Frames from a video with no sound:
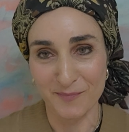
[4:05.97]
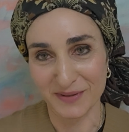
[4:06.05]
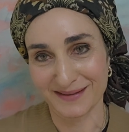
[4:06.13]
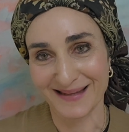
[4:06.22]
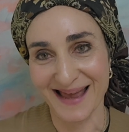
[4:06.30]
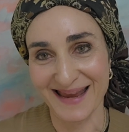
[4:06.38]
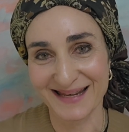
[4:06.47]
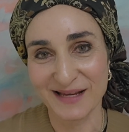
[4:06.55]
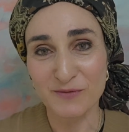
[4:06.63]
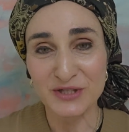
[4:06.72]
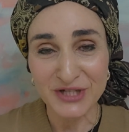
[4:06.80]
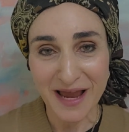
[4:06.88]
inside. He
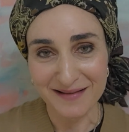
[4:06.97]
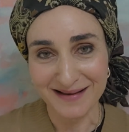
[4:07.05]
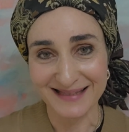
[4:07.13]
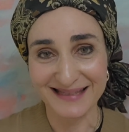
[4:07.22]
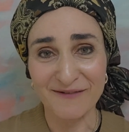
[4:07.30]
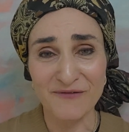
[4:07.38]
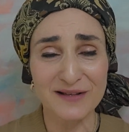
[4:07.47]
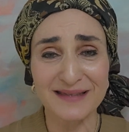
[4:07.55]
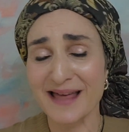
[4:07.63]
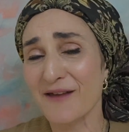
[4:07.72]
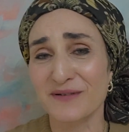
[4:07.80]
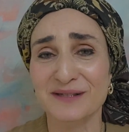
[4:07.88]
was jealous. He felt
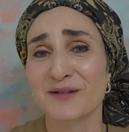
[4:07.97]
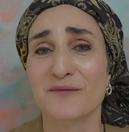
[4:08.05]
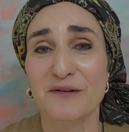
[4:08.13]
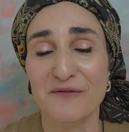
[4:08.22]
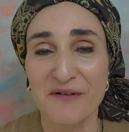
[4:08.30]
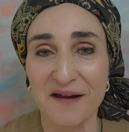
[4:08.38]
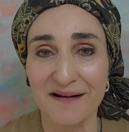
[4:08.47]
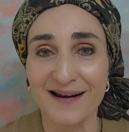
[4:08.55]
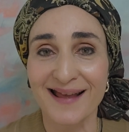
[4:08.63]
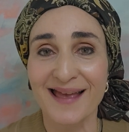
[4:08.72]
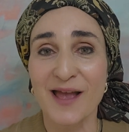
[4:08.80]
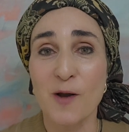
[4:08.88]
life is so unfair.
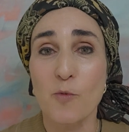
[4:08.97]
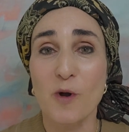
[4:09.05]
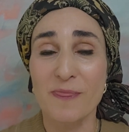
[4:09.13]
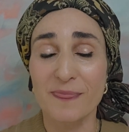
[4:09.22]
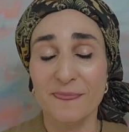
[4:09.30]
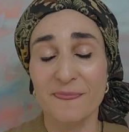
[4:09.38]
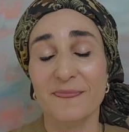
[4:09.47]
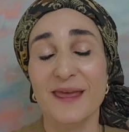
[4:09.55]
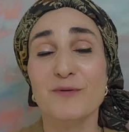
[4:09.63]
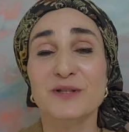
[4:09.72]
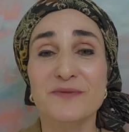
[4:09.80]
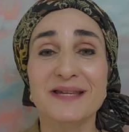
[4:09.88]
When it
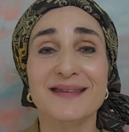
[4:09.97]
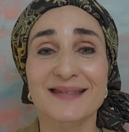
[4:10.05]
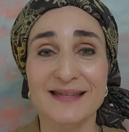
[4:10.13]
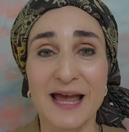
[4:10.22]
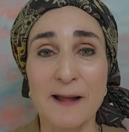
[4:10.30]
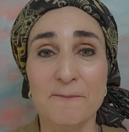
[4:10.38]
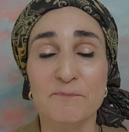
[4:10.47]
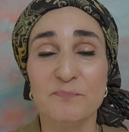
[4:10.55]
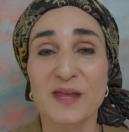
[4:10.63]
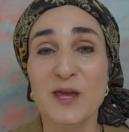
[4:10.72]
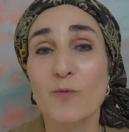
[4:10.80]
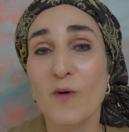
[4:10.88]
was recess time,
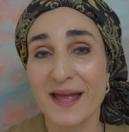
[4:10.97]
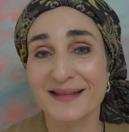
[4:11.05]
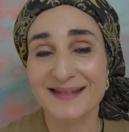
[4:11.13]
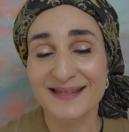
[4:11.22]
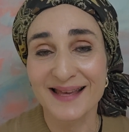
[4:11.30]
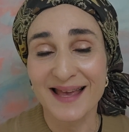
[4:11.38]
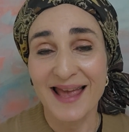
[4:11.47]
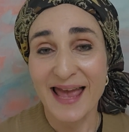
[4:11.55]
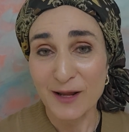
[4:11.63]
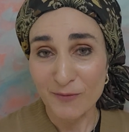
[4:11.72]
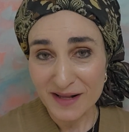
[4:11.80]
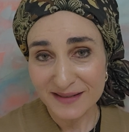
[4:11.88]
he went
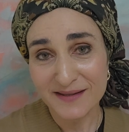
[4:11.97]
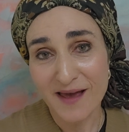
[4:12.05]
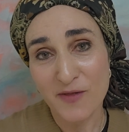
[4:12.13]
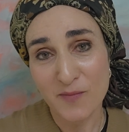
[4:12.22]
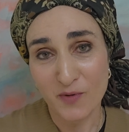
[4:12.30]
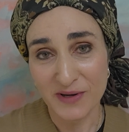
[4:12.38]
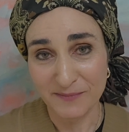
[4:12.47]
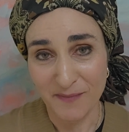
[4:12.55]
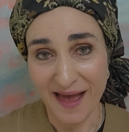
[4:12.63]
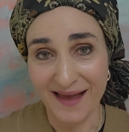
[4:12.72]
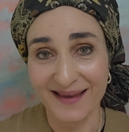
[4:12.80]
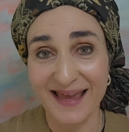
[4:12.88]
into the other boy's
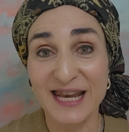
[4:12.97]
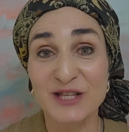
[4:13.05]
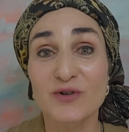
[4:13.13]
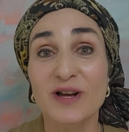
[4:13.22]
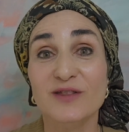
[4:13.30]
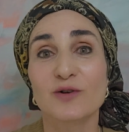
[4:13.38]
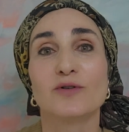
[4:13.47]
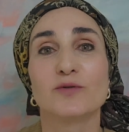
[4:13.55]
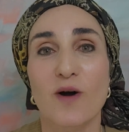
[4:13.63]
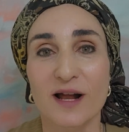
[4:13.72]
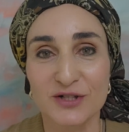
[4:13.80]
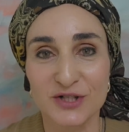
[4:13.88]
bag and he took out the gold
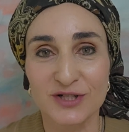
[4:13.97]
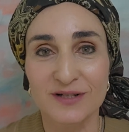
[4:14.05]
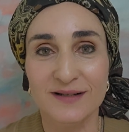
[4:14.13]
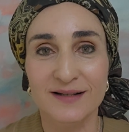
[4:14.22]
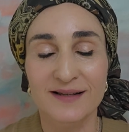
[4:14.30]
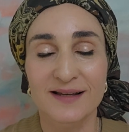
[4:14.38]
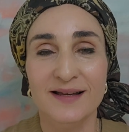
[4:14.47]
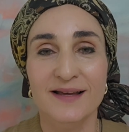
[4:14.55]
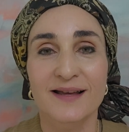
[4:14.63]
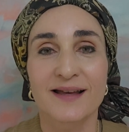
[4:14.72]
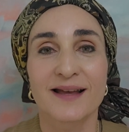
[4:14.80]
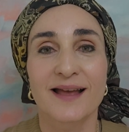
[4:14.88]
watch
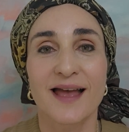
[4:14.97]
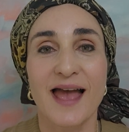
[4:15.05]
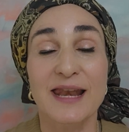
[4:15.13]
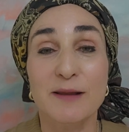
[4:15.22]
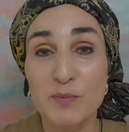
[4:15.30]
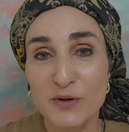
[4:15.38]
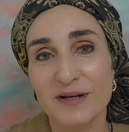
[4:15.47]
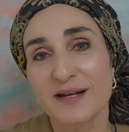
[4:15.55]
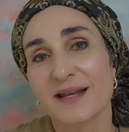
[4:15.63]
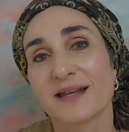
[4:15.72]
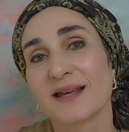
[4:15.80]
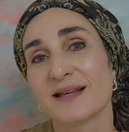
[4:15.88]
and he put it
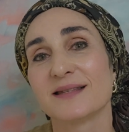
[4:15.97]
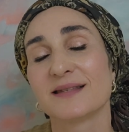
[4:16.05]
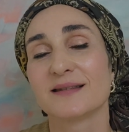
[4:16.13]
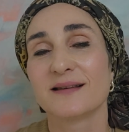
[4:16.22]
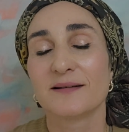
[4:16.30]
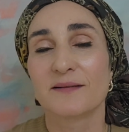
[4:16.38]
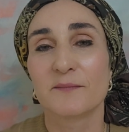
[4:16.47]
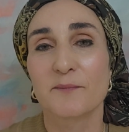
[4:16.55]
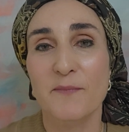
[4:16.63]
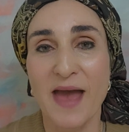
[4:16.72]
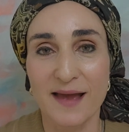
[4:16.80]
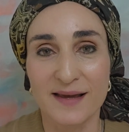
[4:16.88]
in his
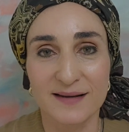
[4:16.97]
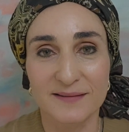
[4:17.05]
bag.